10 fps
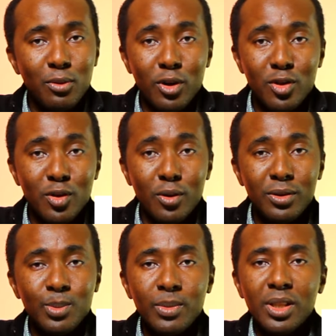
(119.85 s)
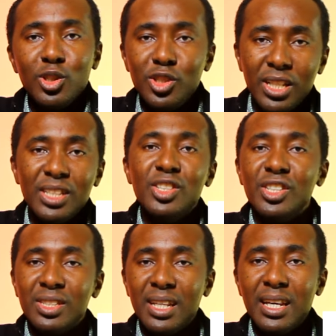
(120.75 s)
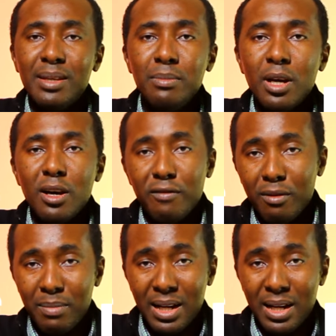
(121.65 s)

was known, changed his name from